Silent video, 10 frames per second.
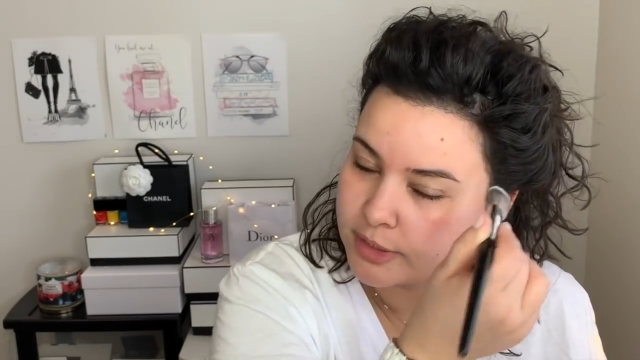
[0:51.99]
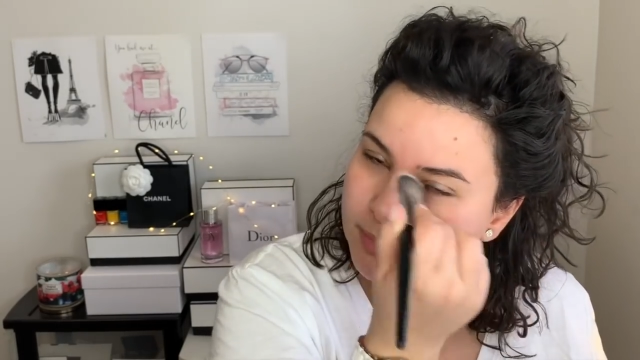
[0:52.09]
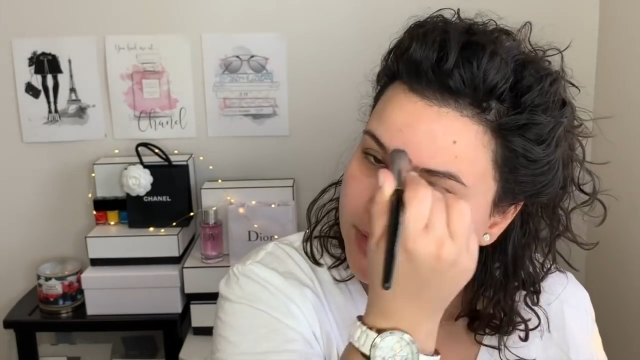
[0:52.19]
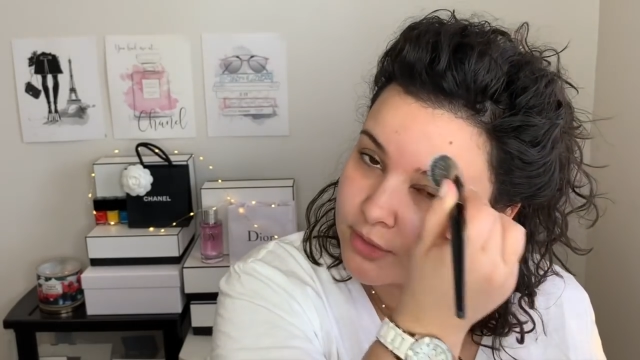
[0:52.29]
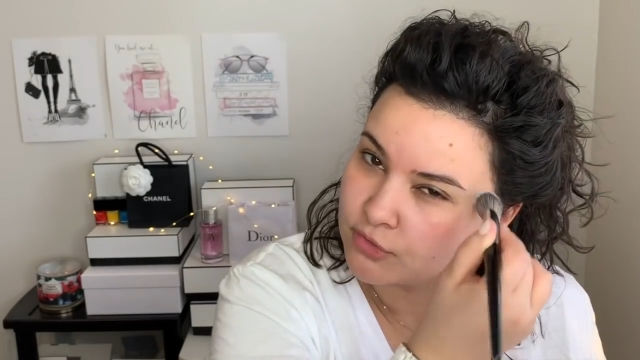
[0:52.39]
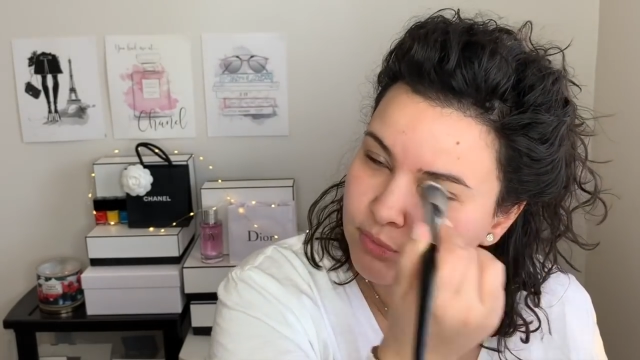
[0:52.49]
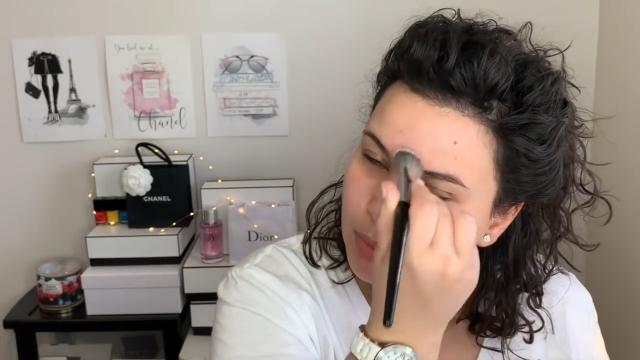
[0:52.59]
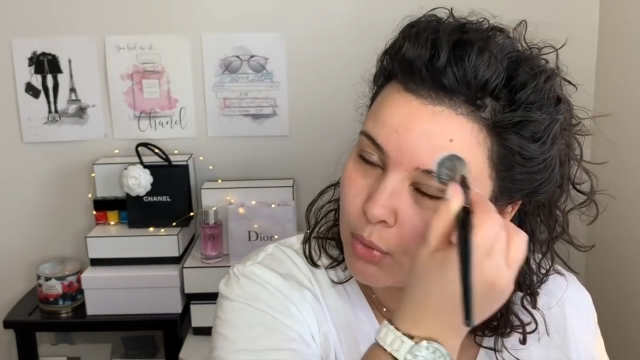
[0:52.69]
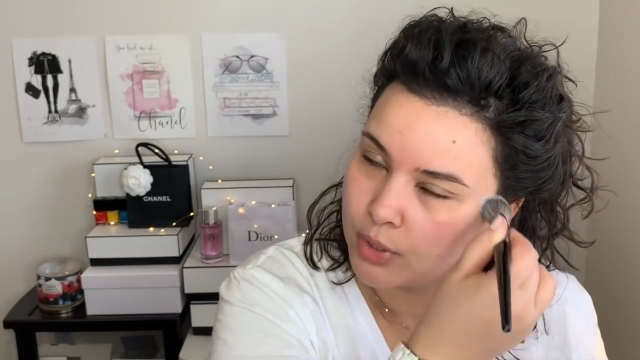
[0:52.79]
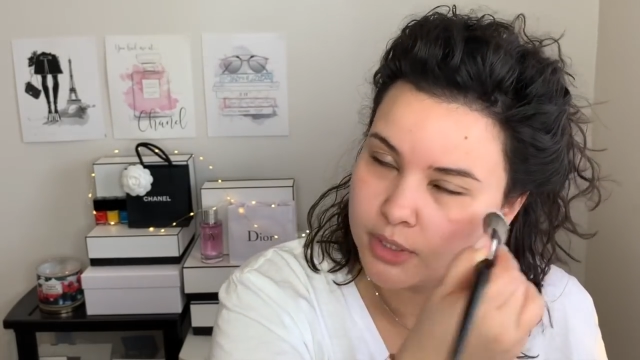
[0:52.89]
the appearance
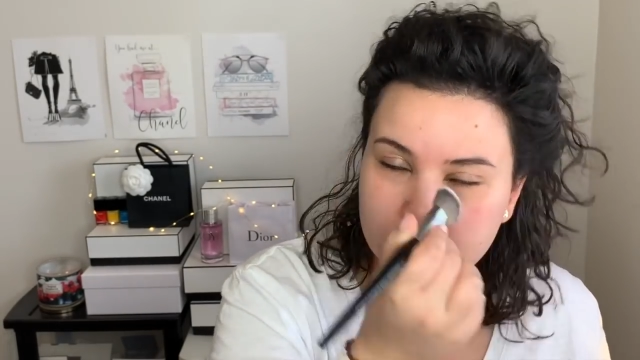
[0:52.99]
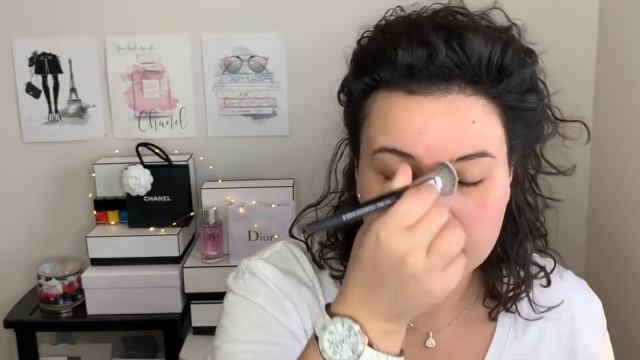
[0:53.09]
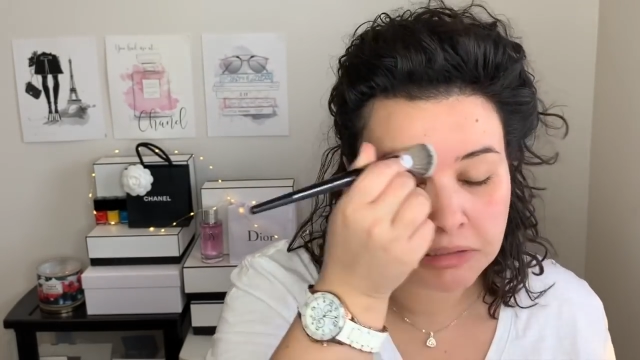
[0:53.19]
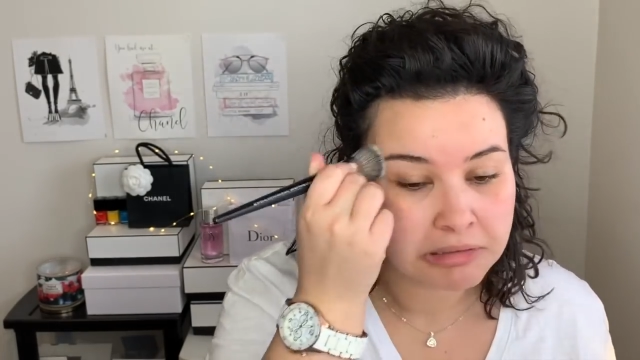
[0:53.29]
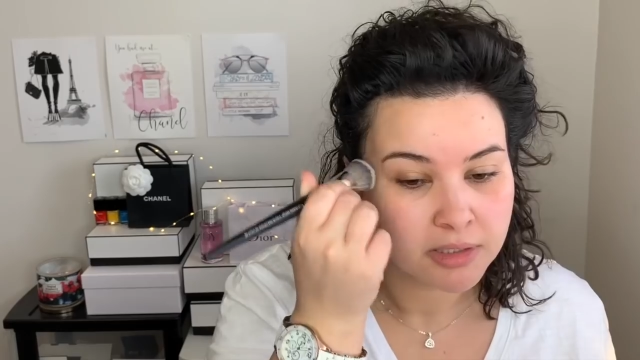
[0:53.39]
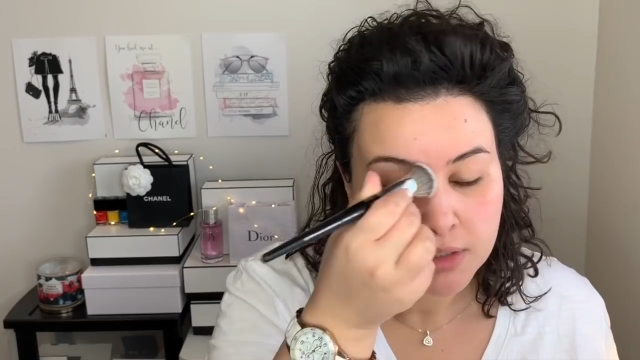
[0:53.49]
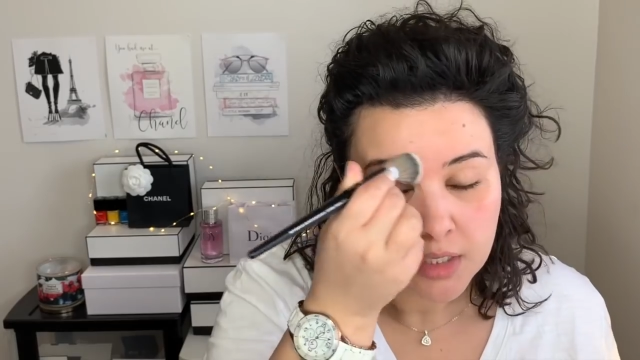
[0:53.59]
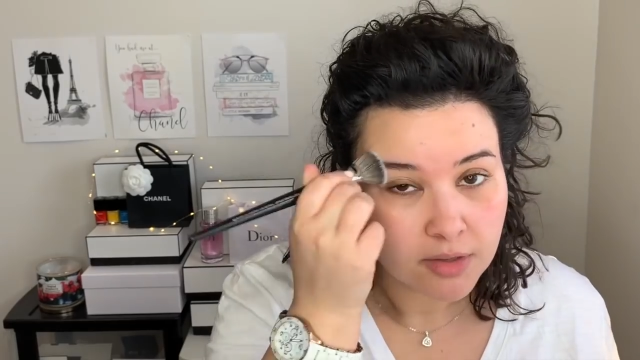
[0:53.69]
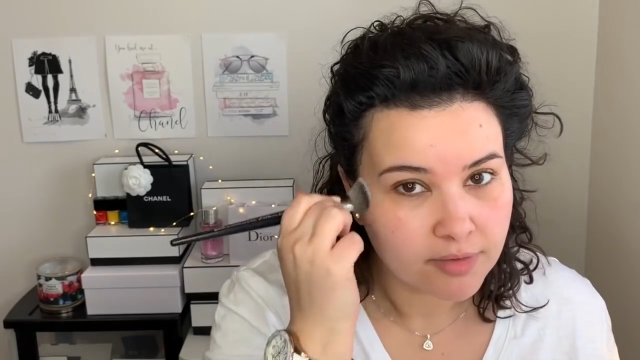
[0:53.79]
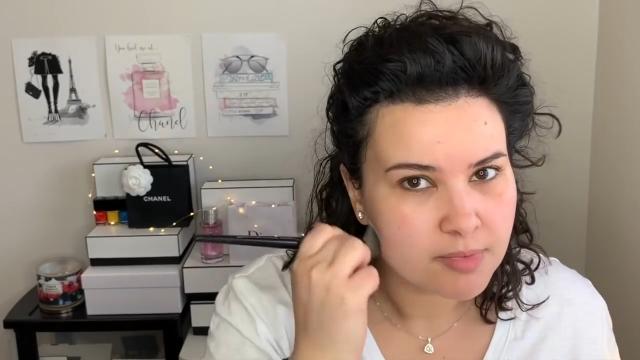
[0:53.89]
of pores,
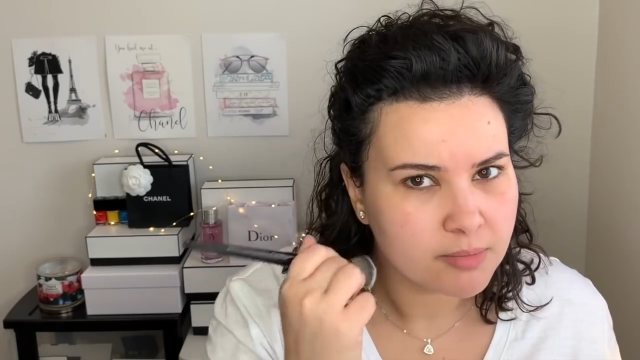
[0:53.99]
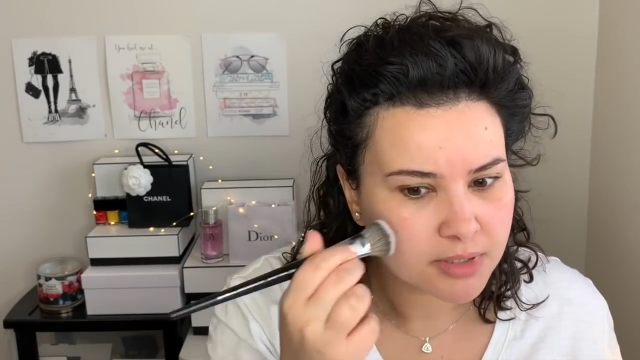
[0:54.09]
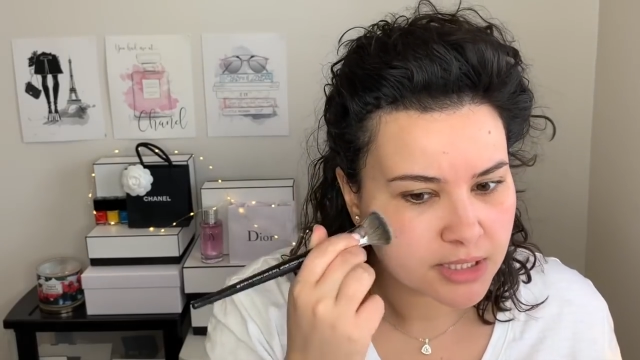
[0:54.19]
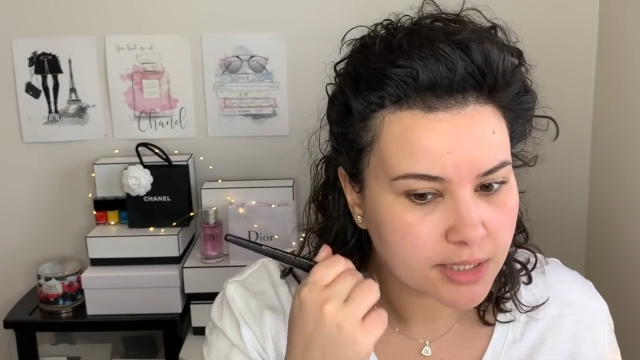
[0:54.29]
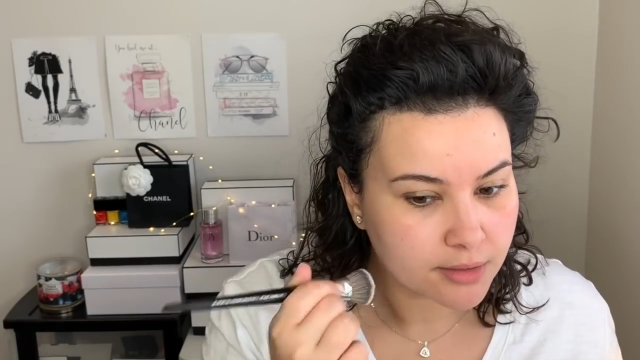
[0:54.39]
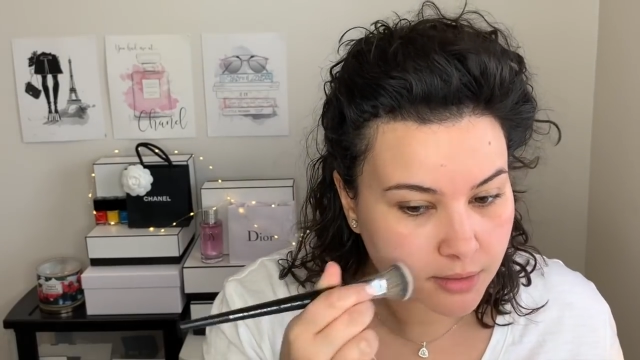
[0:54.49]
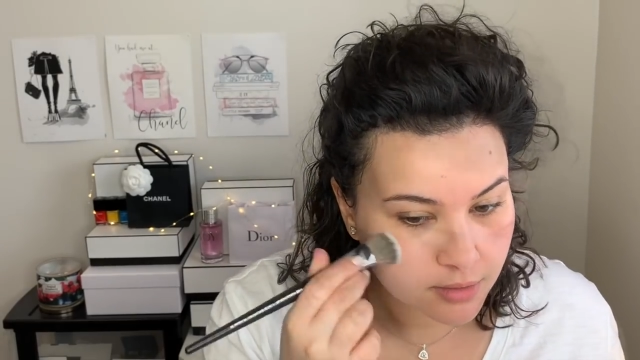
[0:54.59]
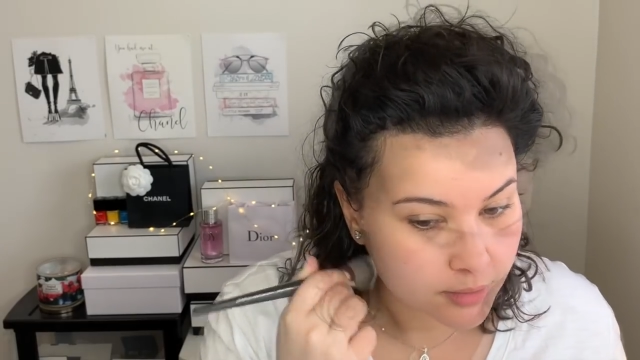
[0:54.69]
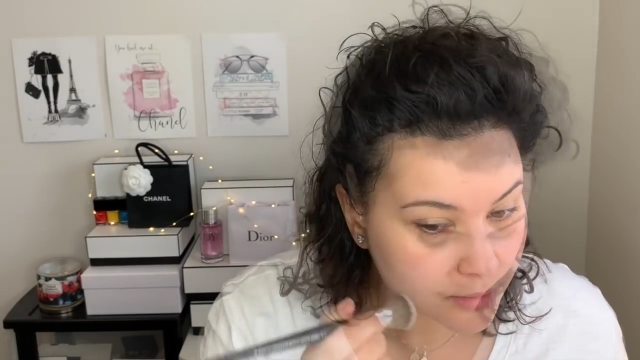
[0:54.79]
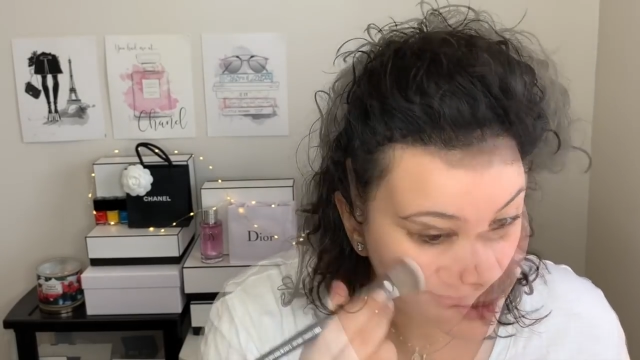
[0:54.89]
if I'm not mistaken.